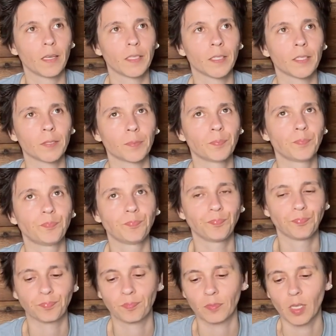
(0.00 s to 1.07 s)
You know?
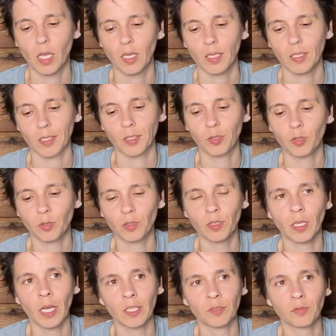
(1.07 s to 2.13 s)
Let's do the
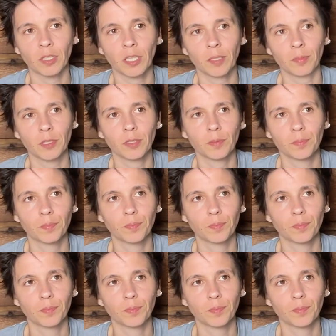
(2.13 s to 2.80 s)
Nine of Cups.